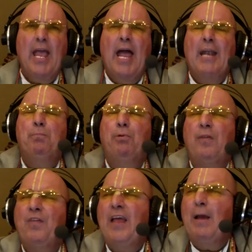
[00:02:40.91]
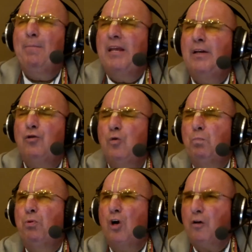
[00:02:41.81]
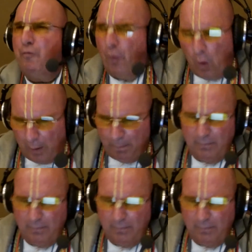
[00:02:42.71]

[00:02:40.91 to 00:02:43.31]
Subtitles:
and put them into book form.